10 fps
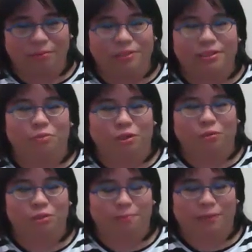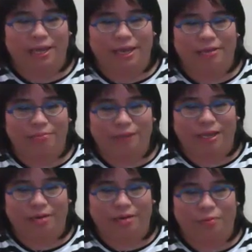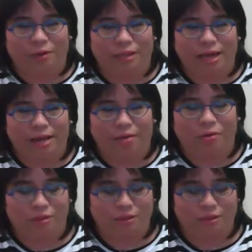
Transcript: but some shows played with that